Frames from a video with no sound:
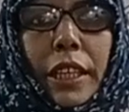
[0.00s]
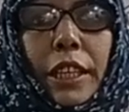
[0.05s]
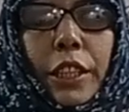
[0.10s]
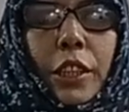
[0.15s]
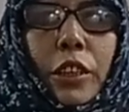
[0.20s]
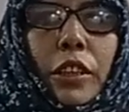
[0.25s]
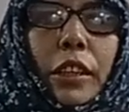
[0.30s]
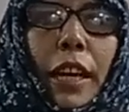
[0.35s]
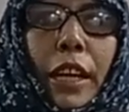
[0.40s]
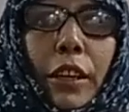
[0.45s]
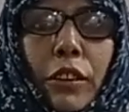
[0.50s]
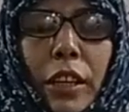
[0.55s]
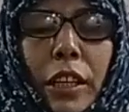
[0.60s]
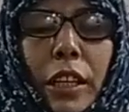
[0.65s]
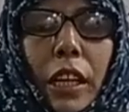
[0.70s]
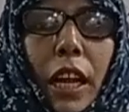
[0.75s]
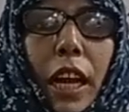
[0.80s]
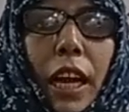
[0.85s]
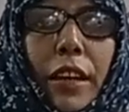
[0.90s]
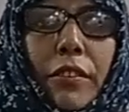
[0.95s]
in your
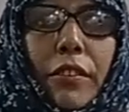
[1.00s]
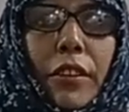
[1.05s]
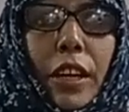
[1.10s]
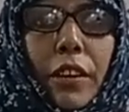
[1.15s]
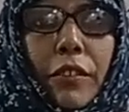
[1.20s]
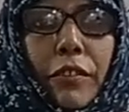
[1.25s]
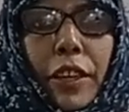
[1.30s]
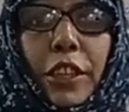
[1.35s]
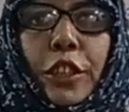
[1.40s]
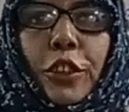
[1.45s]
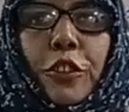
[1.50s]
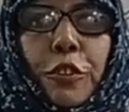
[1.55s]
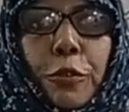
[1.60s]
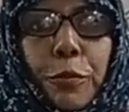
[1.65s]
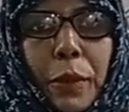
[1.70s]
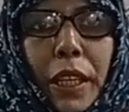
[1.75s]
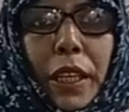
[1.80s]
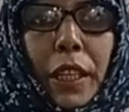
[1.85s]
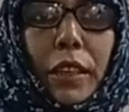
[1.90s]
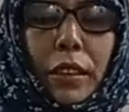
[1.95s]
regular life, when you
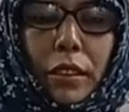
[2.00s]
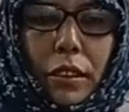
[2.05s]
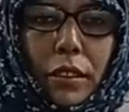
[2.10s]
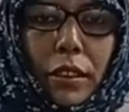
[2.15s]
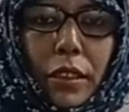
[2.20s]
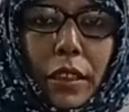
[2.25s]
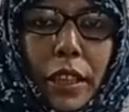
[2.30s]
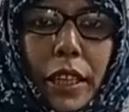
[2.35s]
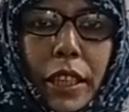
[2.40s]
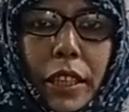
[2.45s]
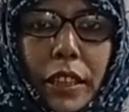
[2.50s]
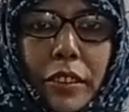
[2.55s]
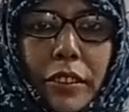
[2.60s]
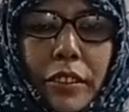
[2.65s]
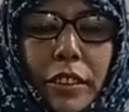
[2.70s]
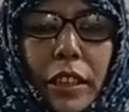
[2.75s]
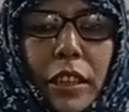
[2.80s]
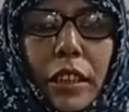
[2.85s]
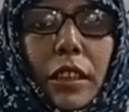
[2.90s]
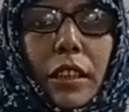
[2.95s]
speak, it
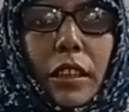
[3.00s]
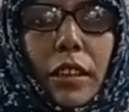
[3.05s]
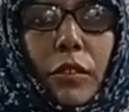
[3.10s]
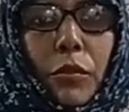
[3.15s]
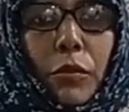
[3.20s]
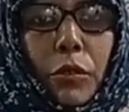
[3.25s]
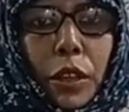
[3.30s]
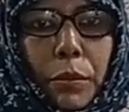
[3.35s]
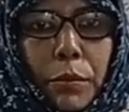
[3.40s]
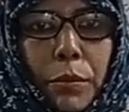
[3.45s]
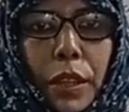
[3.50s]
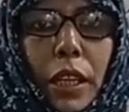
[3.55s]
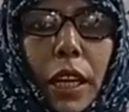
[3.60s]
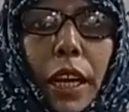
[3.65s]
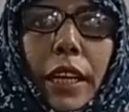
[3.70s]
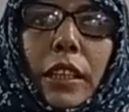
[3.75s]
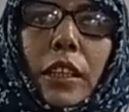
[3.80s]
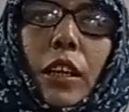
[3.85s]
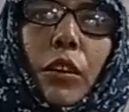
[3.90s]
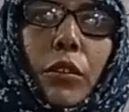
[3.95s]
is the verbal
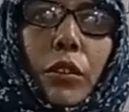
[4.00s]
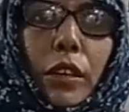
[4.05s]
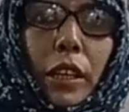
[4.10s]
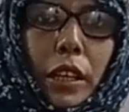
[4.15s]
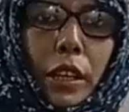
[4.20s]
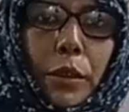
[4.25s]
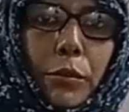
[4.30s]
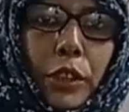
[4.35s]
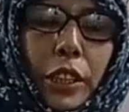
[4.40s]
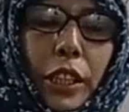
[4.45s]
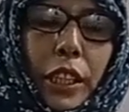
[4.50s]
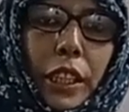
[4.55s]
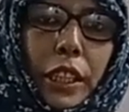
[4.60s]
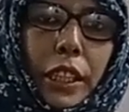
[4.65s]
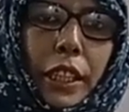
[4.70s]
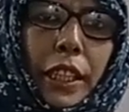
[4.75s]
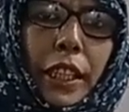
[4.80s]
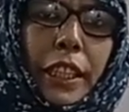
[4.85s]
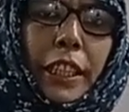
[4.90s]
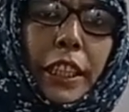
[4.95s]
and the oral
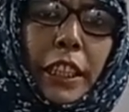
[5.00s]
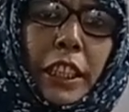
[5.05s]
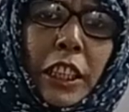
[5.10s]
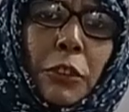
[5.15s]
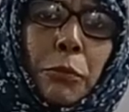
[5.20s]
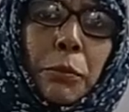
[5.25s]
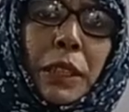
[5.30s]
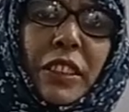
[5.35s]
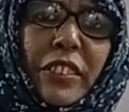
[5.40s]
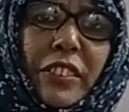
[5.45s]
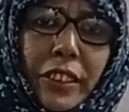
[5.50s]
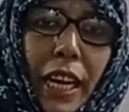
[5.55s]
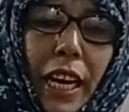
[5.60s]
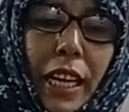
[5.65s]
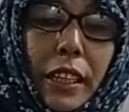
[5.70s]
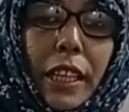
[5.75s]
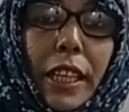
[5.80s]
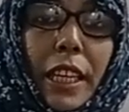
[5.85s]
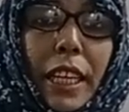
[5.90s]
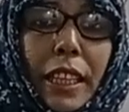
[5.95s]
communication, and it is being
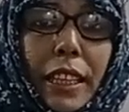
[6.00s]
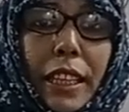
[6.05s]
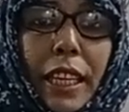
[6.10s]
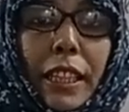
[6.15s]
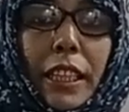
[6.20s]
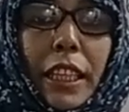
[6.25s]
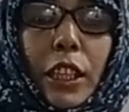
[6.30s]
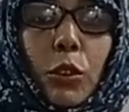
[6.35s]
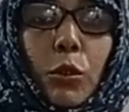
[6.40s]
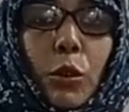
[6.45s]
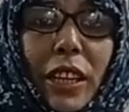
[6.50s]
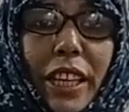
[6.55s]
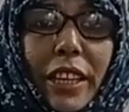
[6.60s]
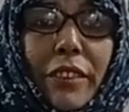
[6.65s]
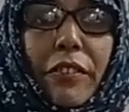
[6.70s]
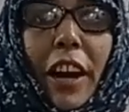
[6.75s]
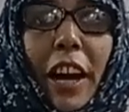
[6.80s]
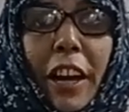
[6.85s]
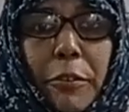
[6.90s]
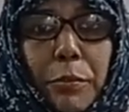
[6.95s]
said that the
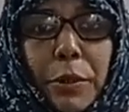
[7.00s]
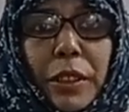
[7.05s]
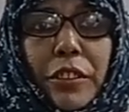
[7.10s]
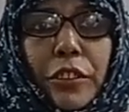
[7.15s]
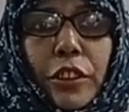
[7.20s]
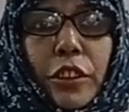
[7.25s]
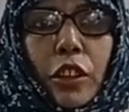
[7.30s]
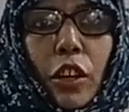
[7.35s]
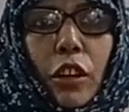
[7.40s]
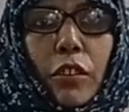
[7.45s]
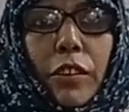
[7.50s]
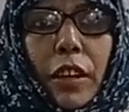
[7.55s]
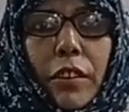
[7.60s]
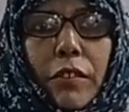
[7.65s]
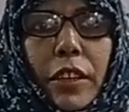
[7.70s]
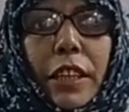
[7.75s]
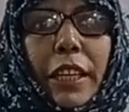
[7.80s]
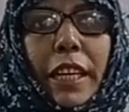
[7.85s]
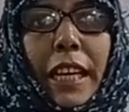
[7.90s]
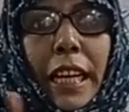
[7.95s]
25% of
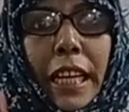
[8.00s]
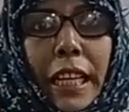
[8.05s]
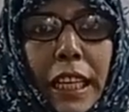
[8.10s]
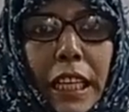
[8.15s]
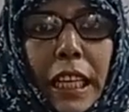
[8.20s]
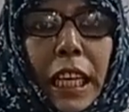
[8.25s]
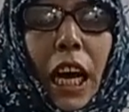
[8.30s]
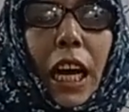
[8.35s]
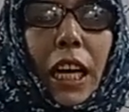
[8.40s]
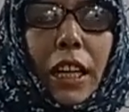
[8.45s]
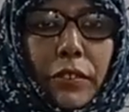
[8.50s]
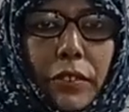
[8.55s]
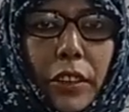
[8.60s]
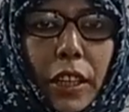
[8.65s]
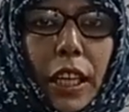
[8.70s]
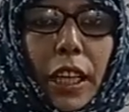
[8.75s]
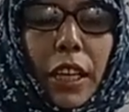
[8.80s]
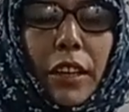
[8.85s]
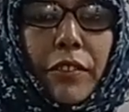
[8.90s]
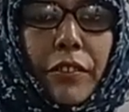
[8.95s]
our daily life
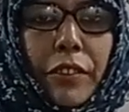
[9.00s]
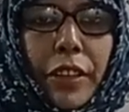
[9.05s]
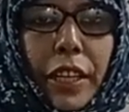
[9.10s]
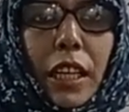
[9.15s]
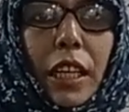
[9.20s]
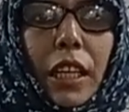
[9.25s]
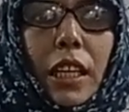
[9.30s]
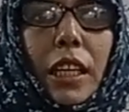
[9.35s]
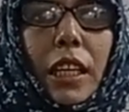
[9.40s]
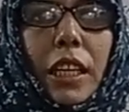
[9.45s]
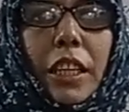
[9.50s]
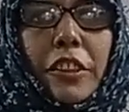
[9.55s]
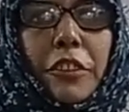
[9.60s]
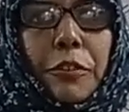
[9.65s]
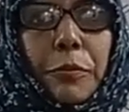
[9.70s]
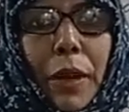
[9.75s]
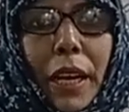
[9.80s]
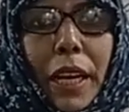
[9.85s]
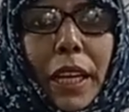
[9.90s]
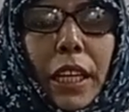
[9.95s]
we
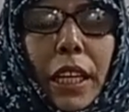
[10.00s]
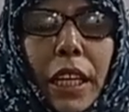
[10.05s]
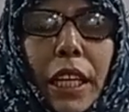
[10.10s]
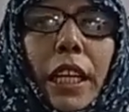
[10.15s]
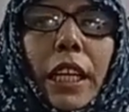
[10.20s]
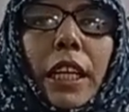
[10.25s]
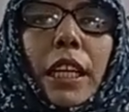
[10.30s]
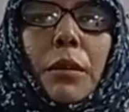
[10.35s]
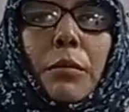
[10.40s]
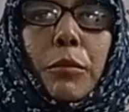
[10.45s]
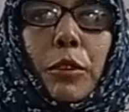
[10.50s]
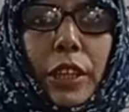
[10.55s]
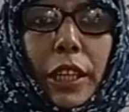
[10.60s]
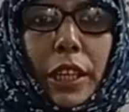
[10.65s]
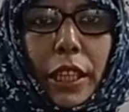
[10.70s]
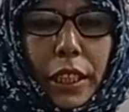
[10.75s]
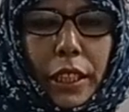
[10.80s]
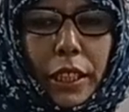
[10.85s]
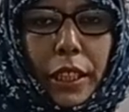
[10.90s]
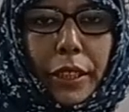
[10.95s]
spend in
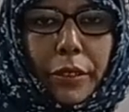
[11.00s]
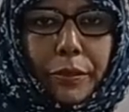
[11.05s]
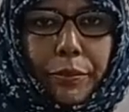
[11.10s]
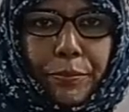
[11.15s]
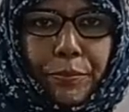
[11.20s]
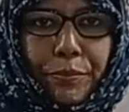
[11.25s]
communicating.